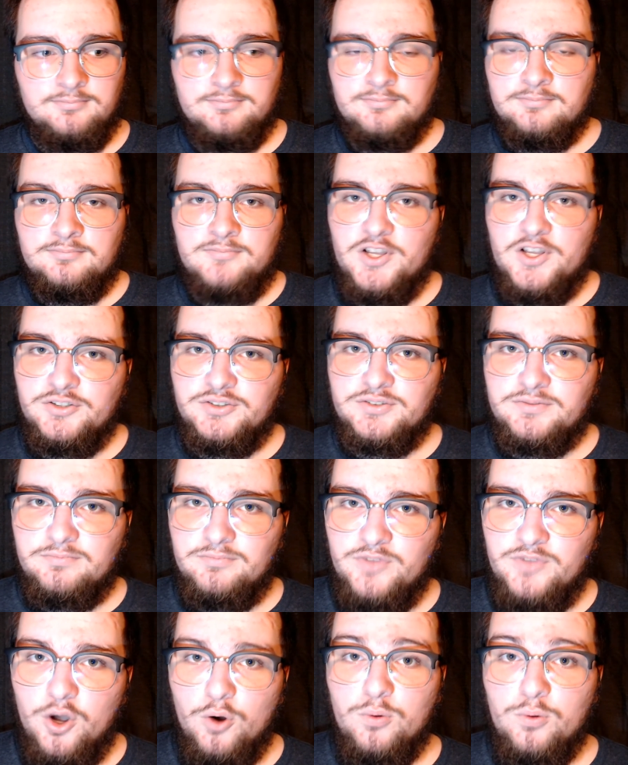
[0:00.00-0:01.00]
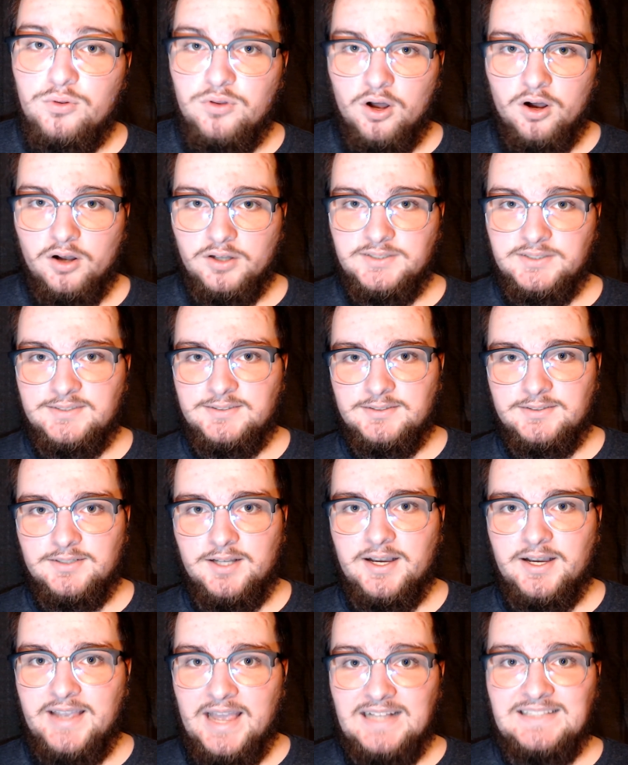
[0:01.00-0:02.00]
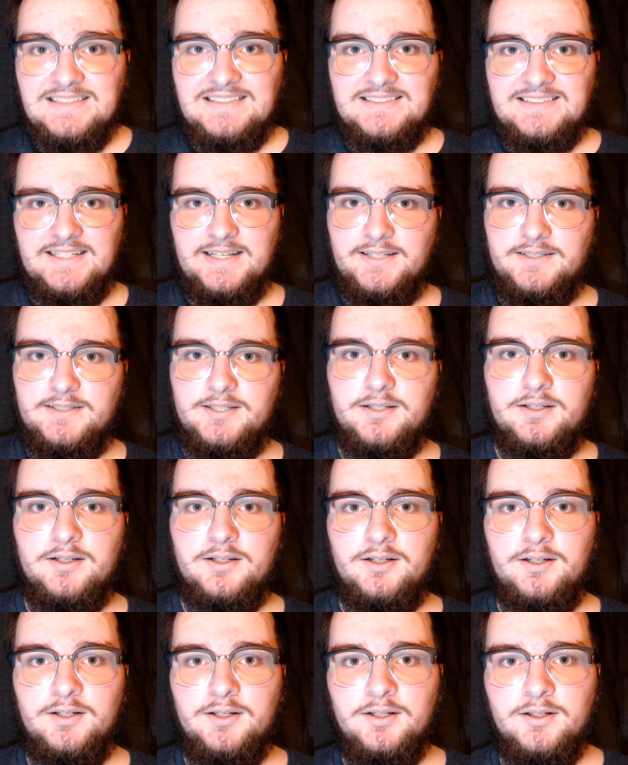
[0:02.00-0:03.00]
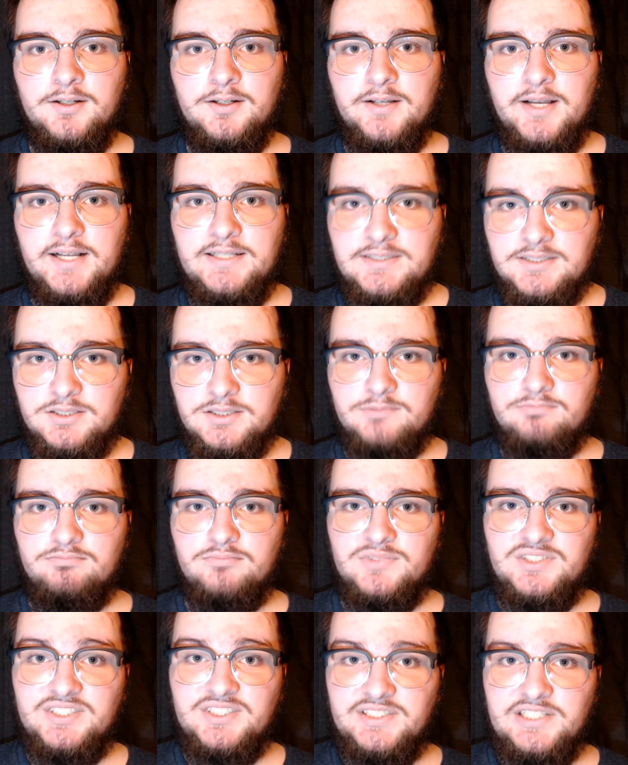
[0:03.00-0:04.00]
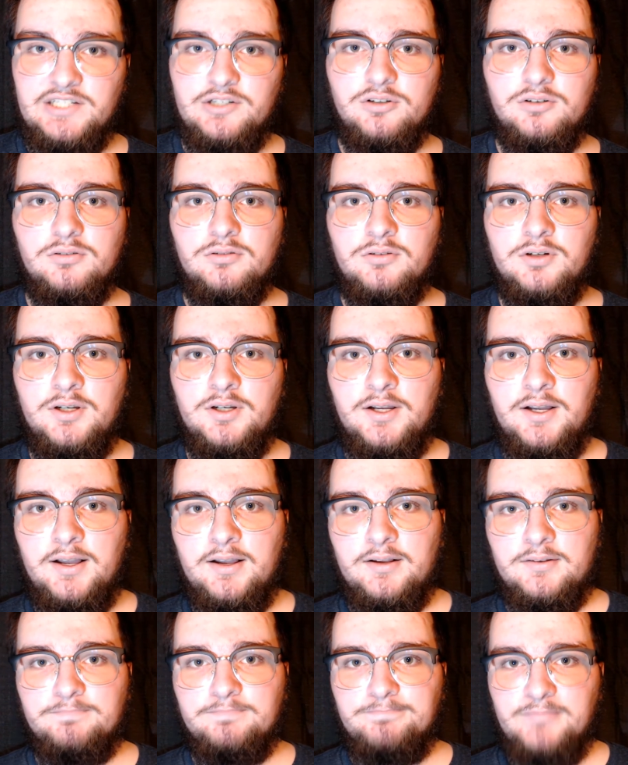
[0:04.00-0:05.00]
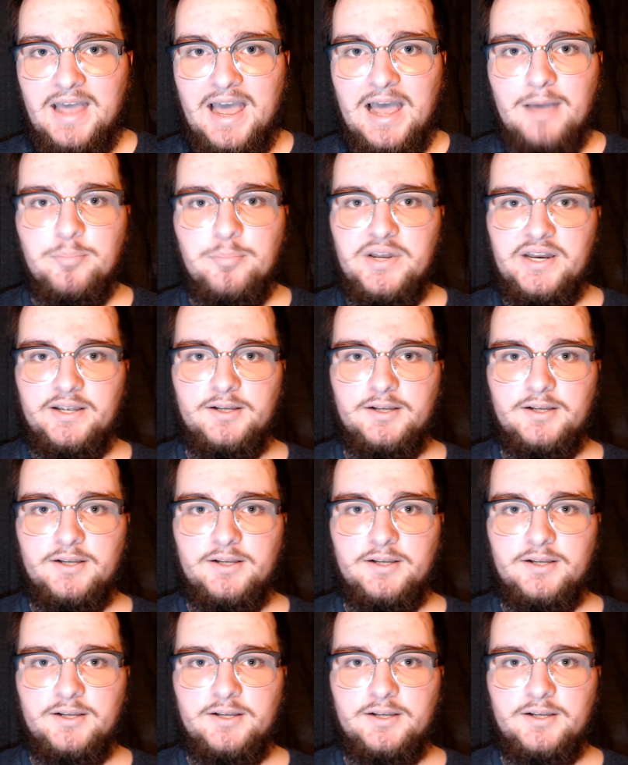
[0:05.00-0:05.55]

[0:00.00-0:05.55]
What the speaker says: there's no laws against it. It's still happening.